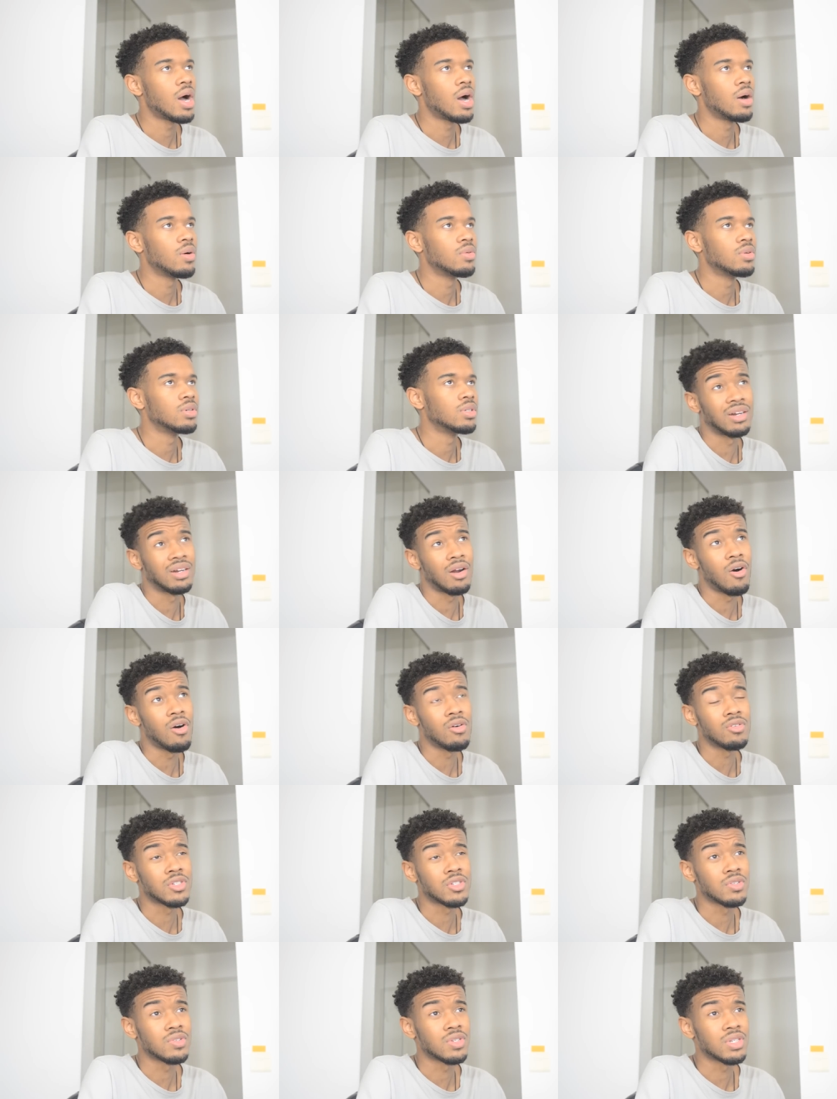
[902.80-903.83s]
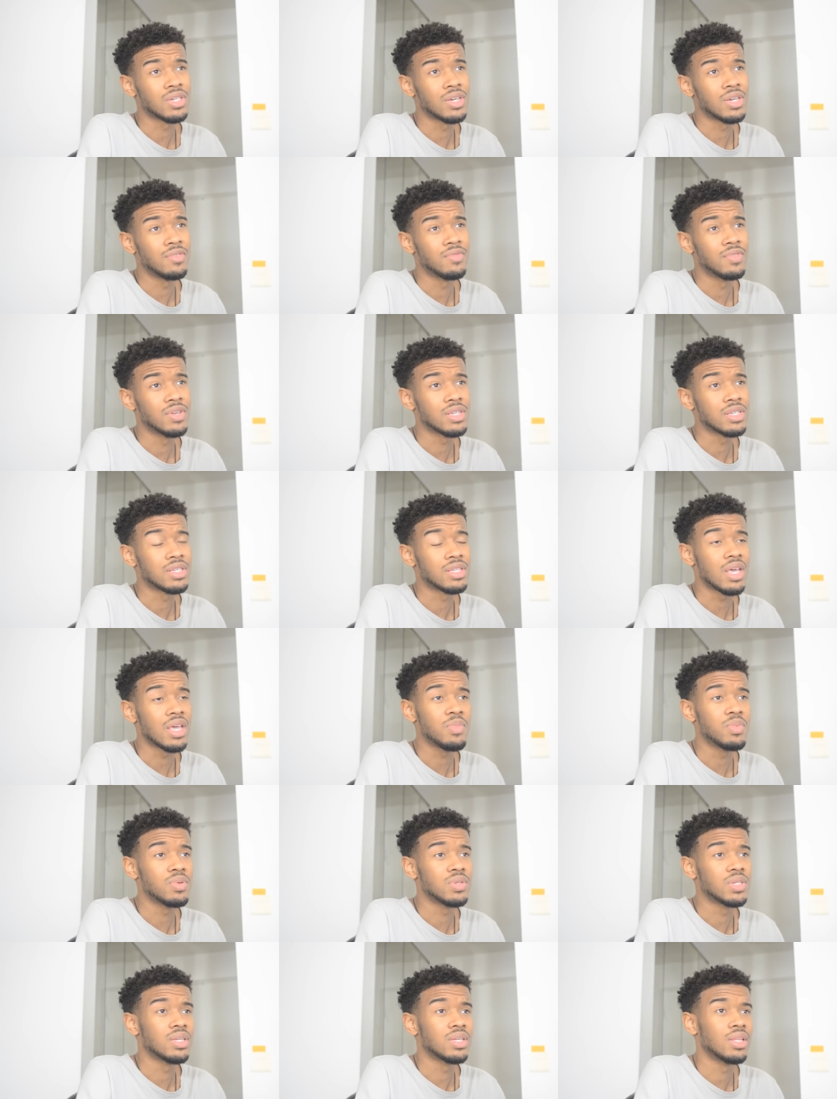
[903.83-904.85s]
I would also say Vince
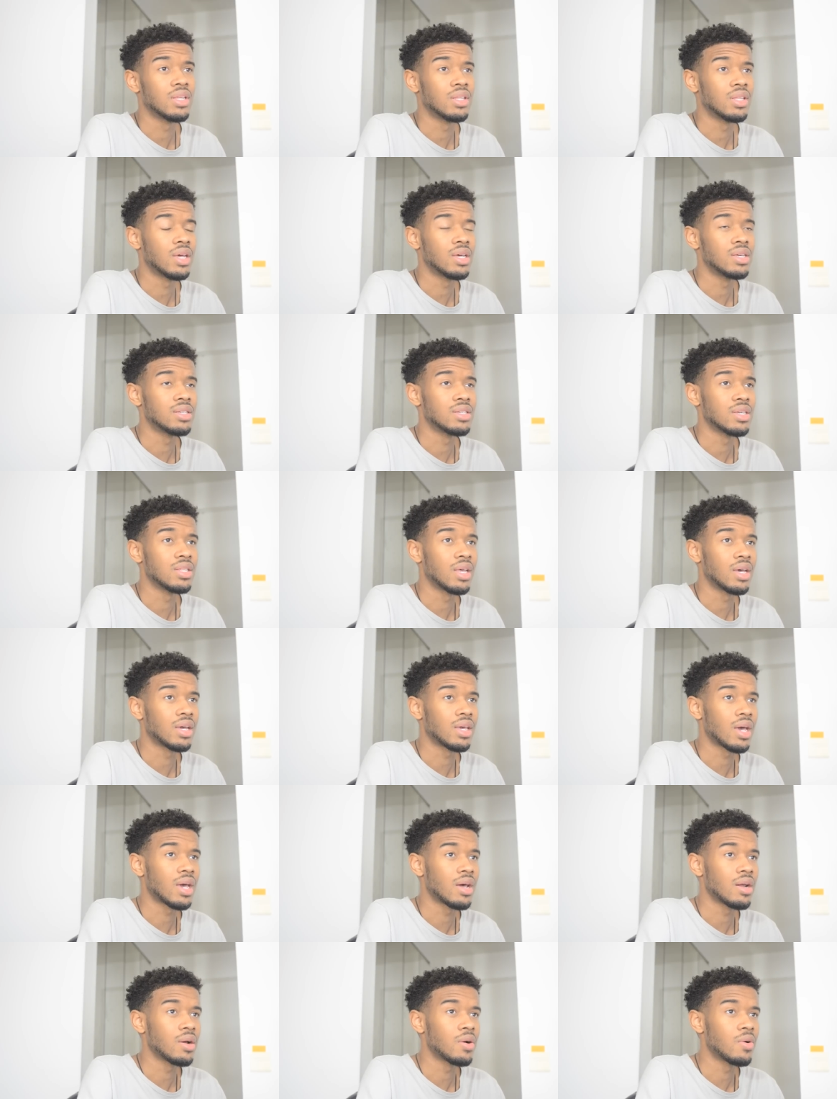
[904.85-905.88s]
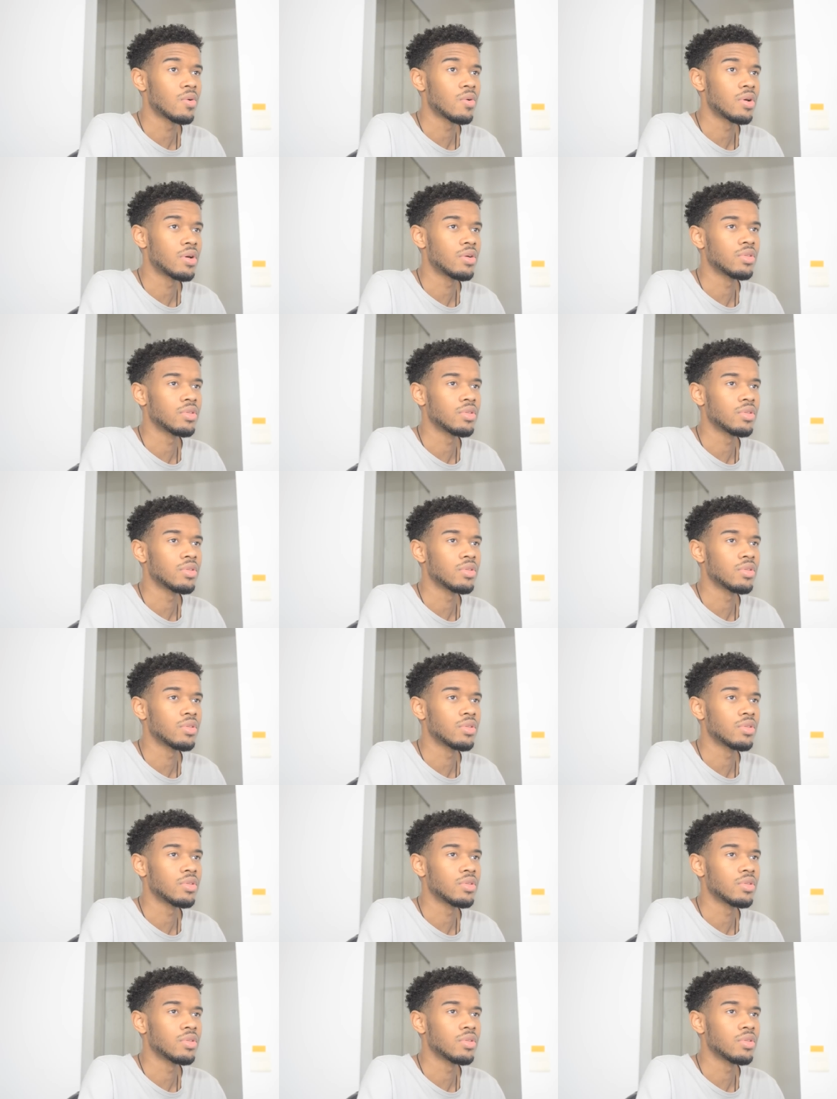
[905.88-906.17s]
Staples in that, is in that category.